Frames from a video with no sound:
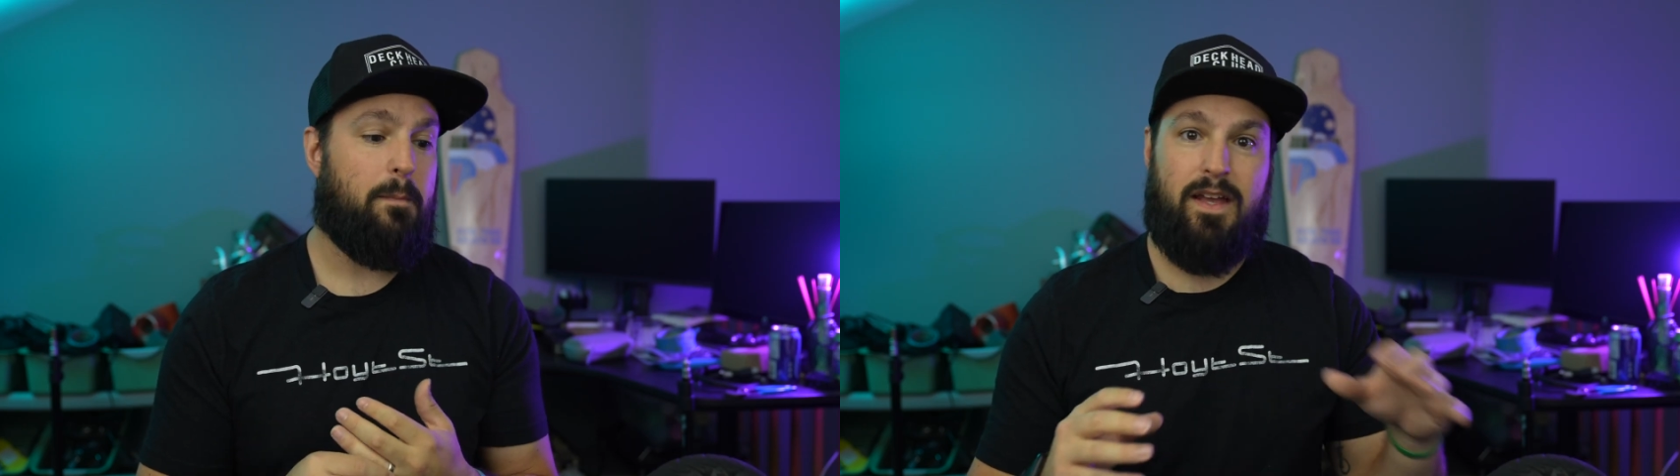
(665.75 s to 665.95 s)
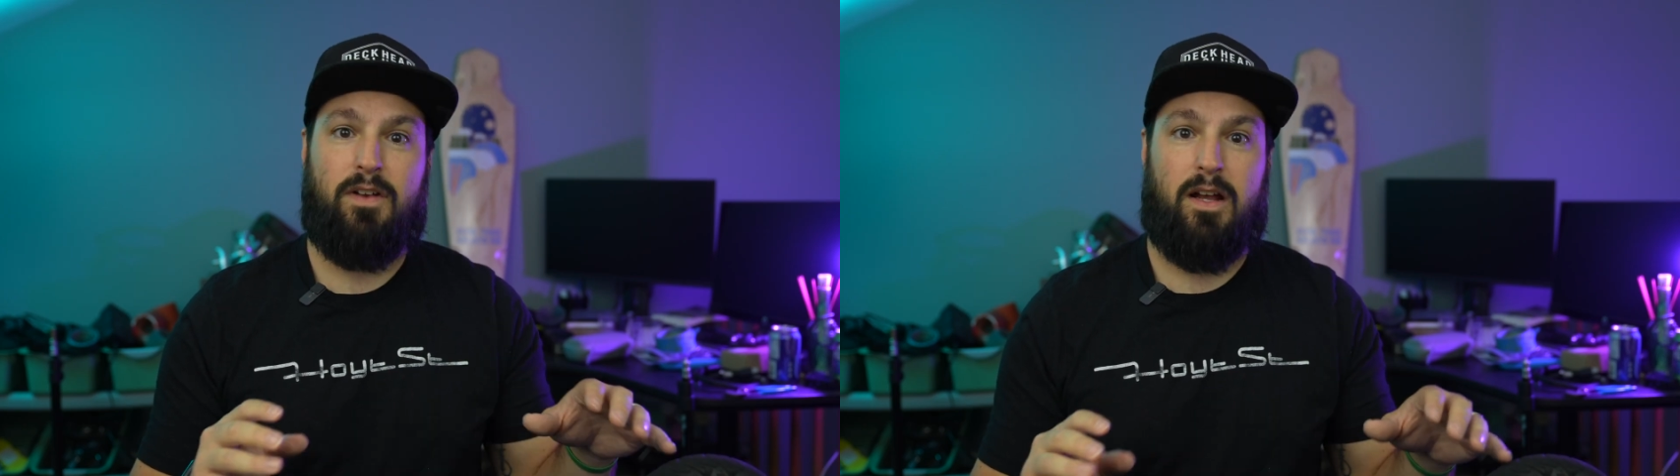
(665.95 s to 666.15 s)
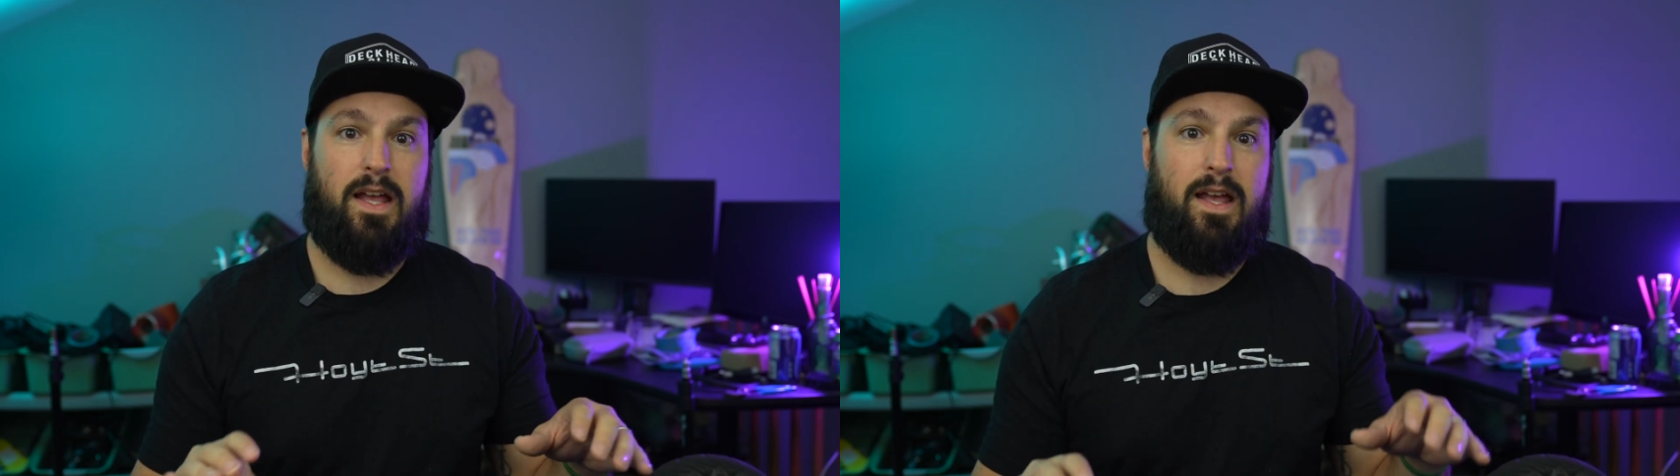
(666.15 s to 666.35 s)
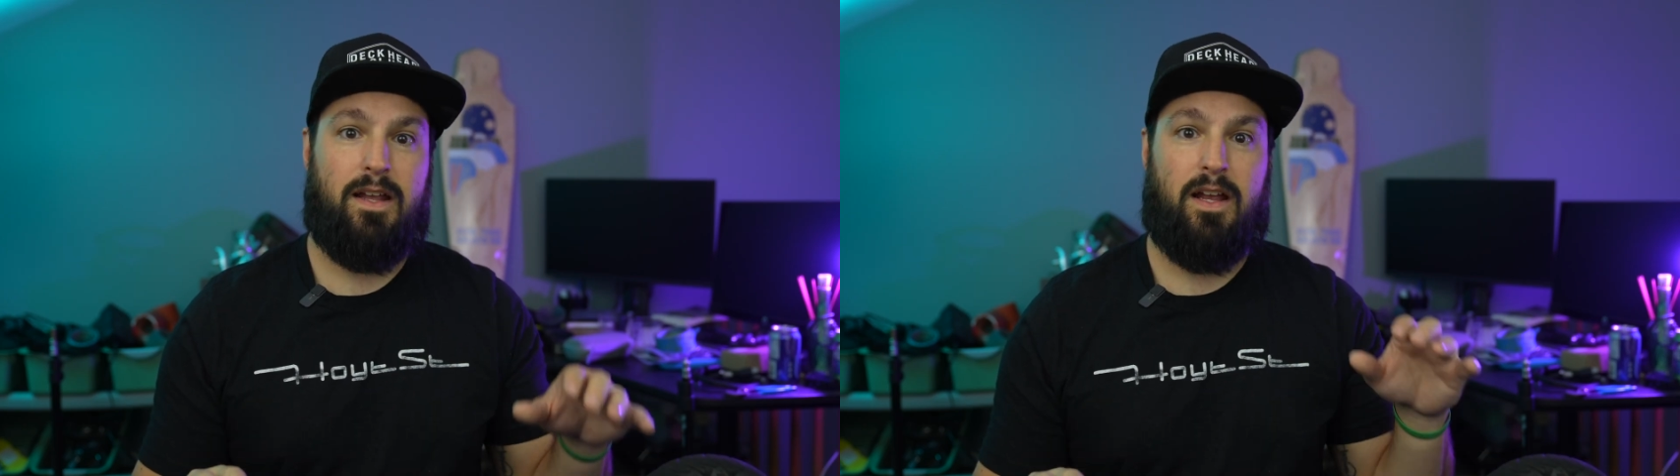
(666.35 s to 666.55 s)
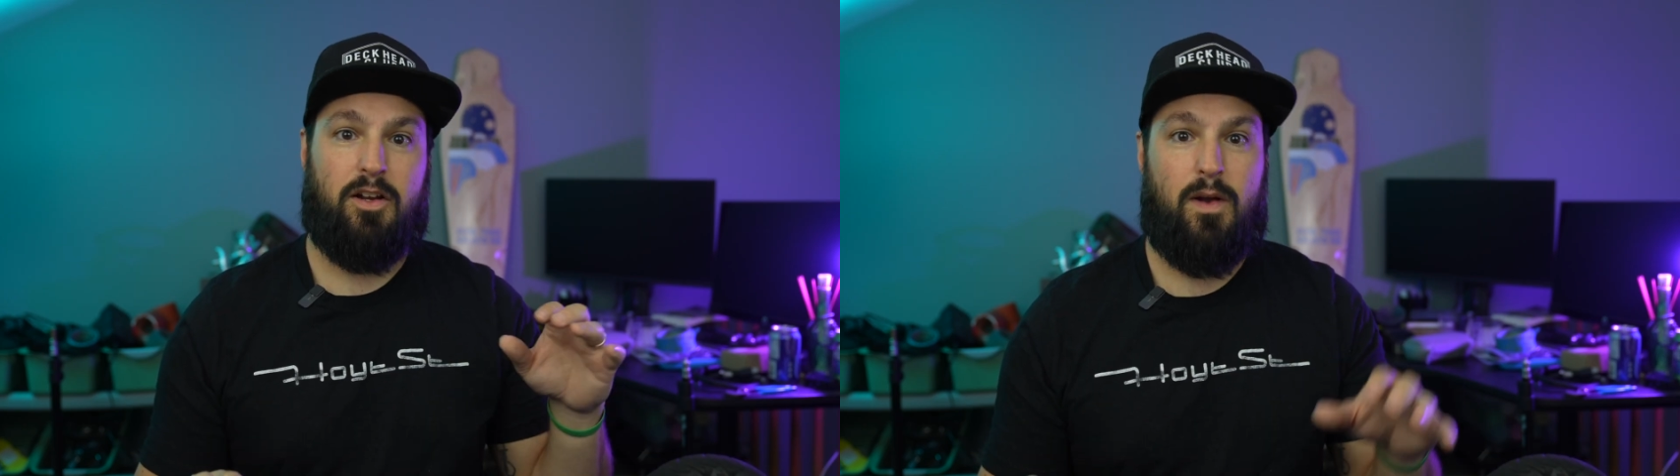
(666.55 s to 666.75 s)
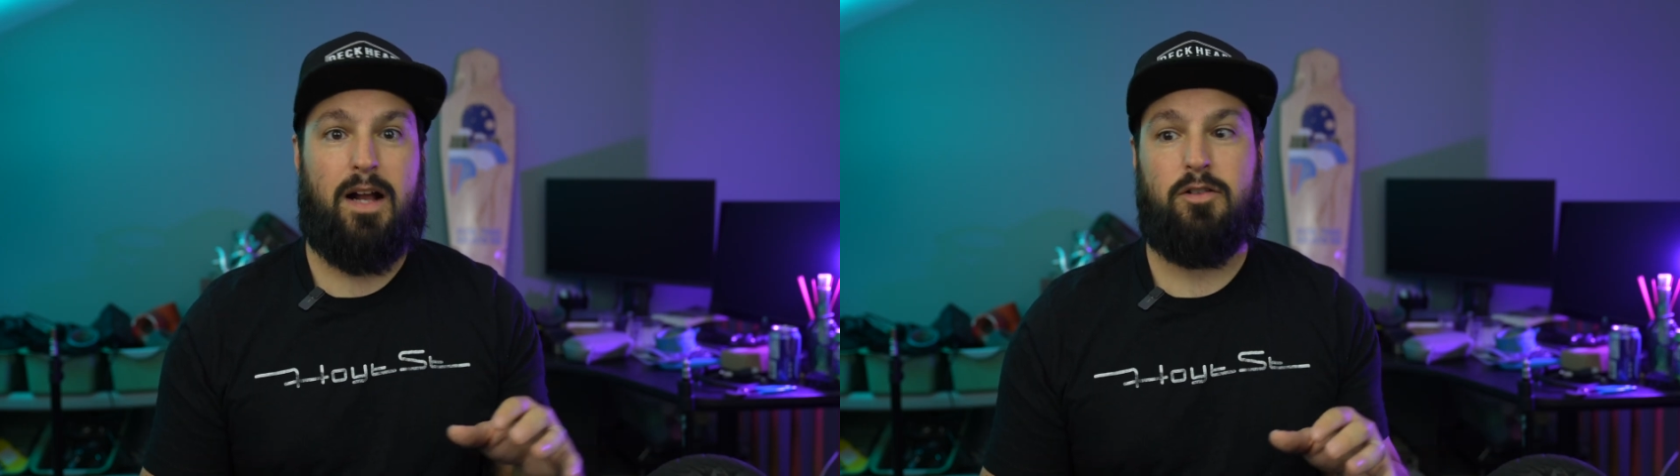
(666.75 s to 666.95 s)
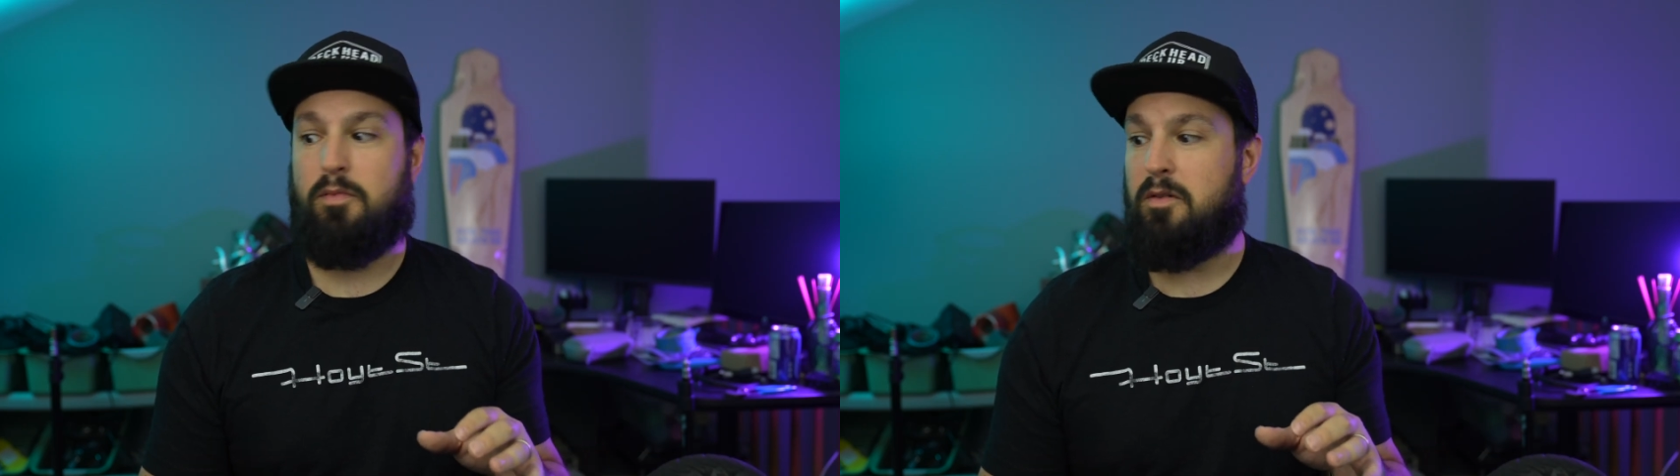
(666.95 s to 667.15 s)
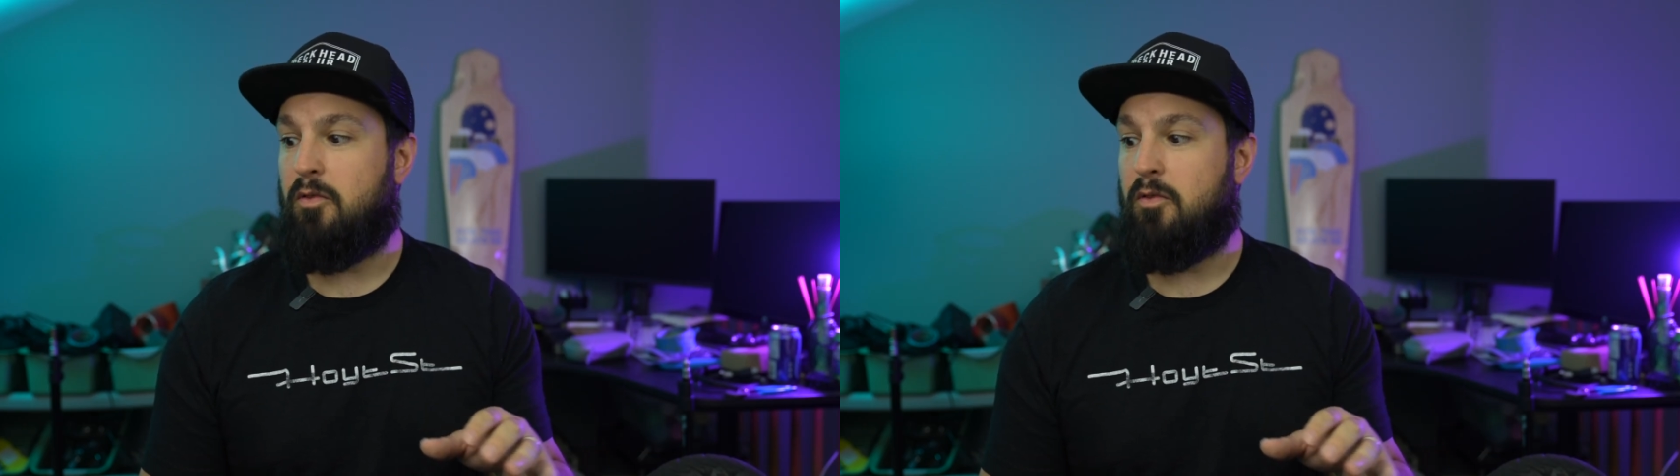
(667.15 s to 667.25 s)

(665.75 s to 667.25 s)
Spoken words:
They've gone ahead and cracked open a